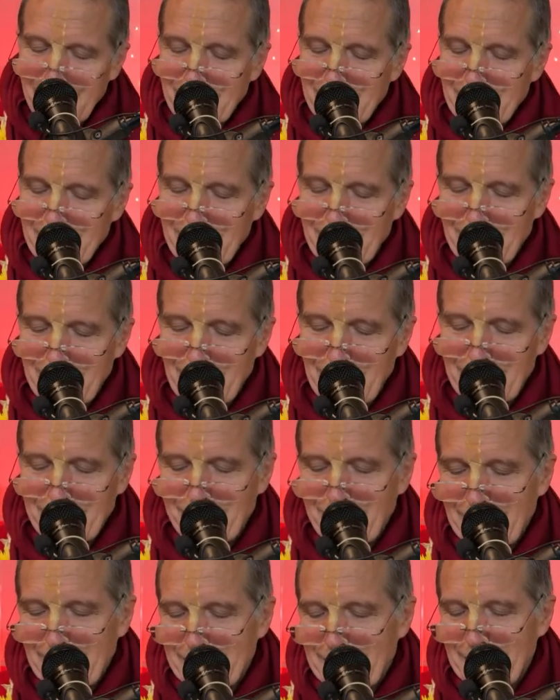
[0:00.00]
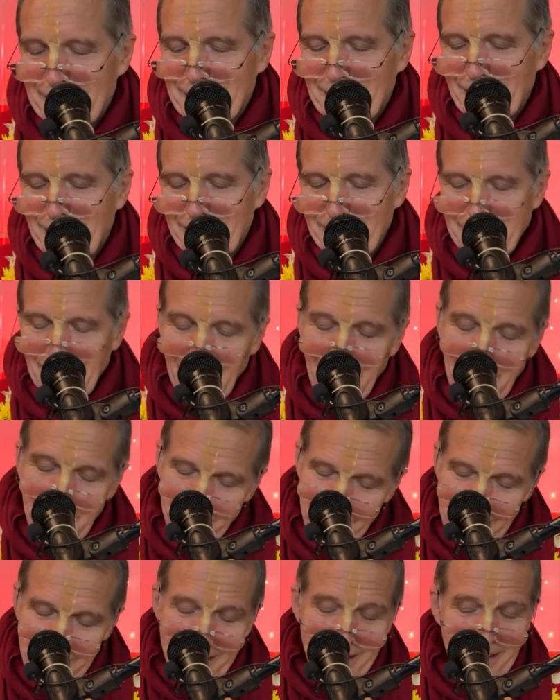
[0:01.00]
to Advaita Acharya,
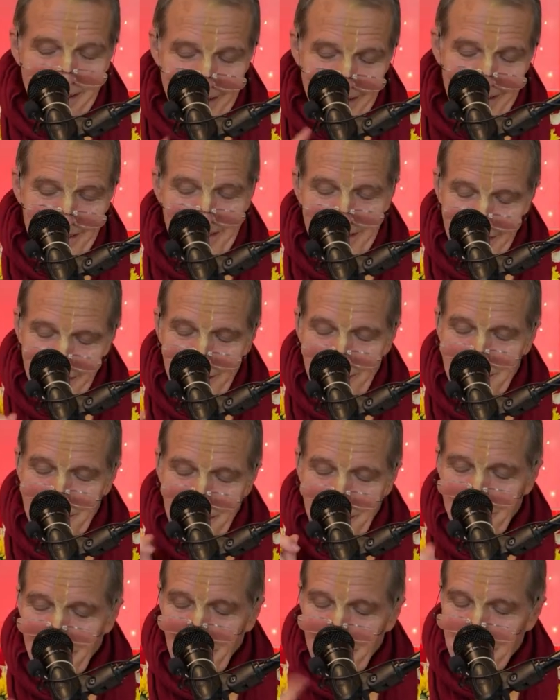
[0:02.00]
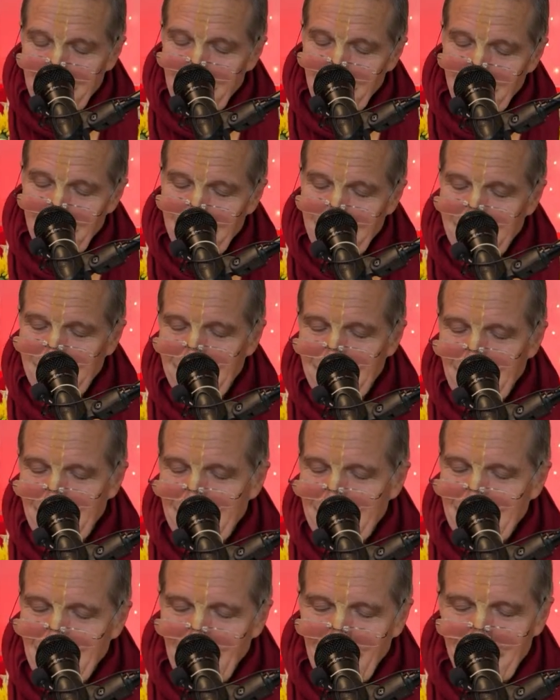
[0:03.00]
I'm here, give up your
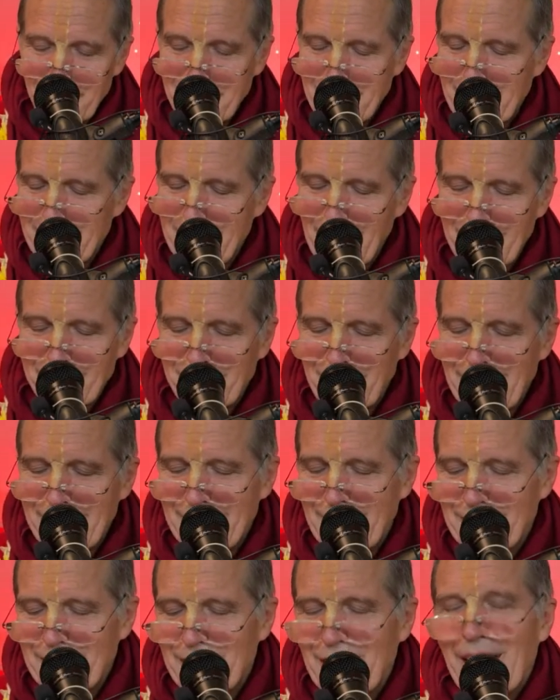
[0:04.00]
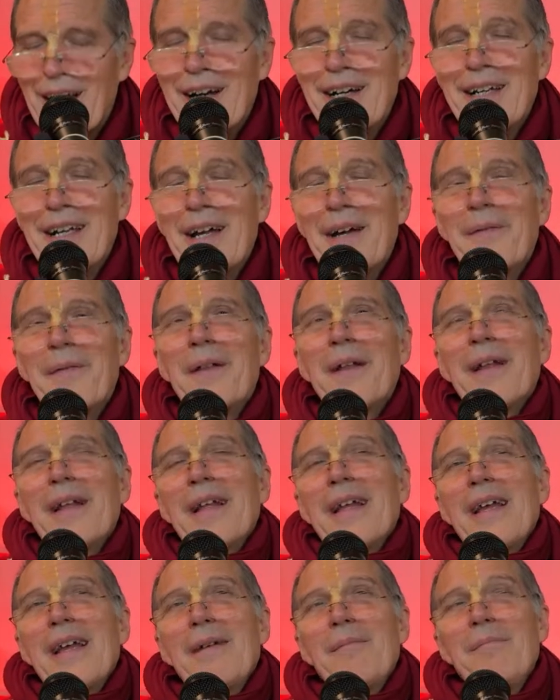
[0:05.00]
doubt. And Advaita Acharya
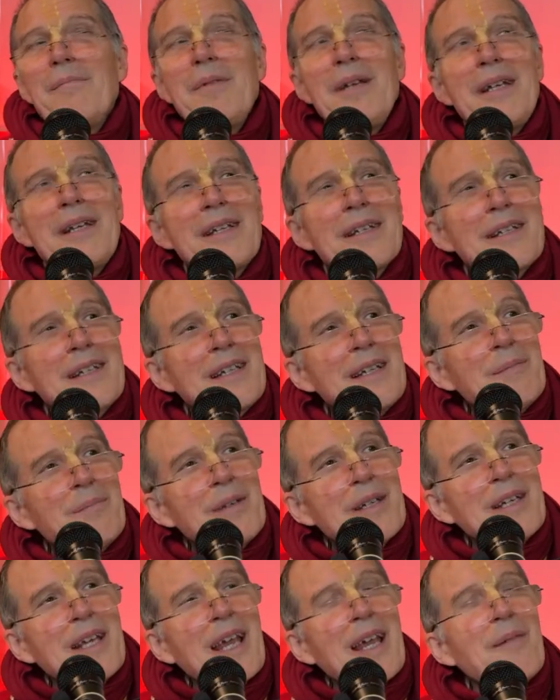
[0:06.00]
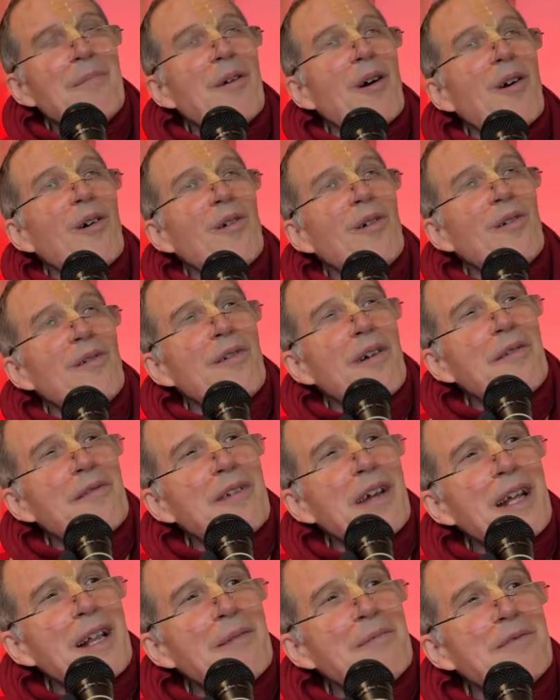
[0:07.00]
immediately became
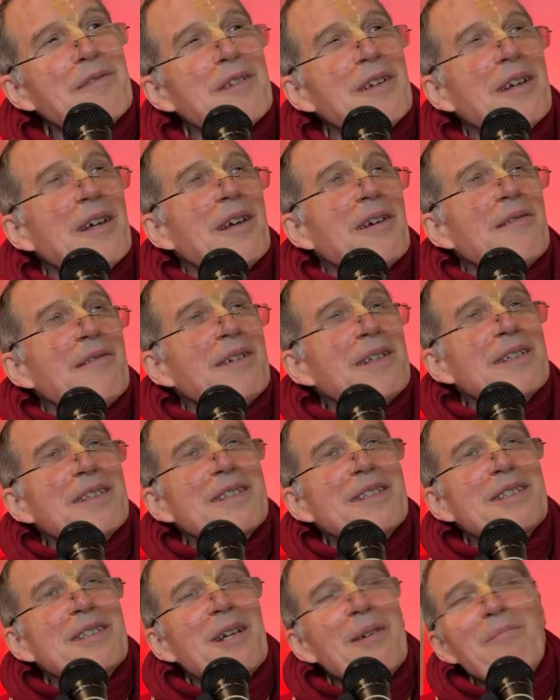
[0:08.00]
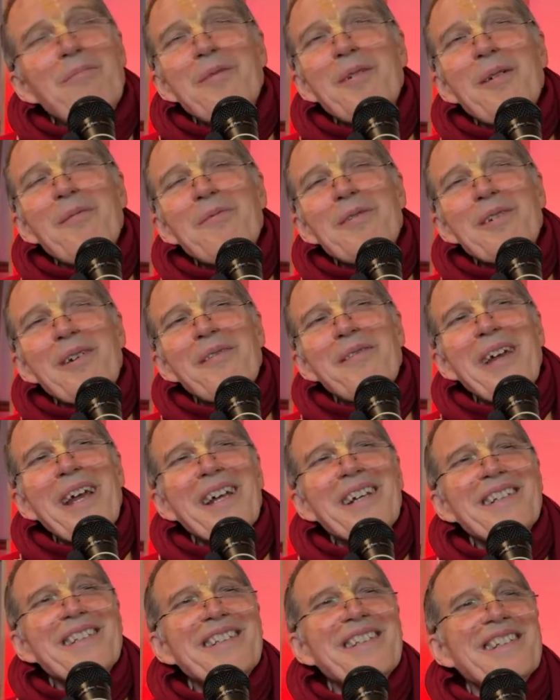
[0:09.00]
overwhelmed with symptoms of
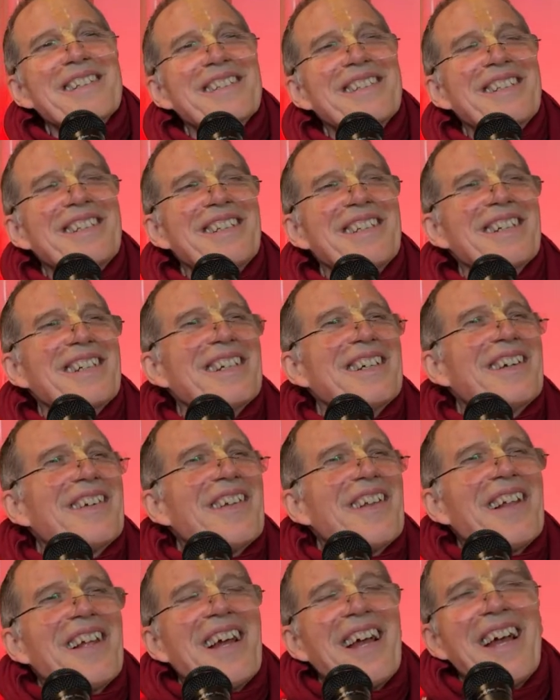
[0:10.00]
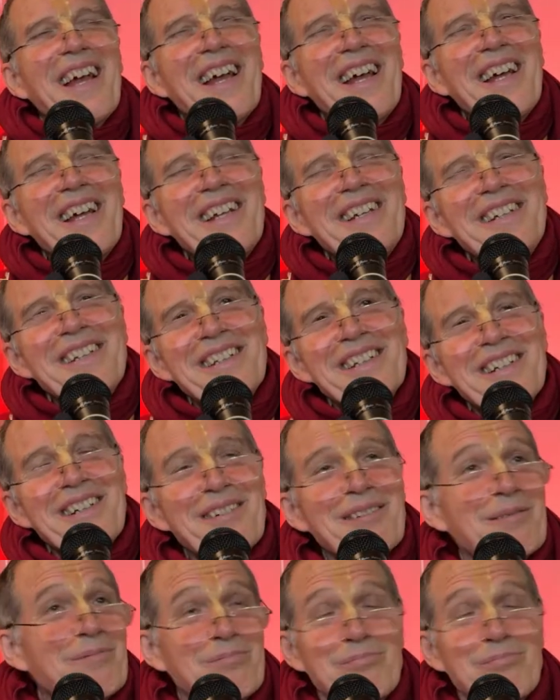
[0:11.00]
ecstasy. And, uh,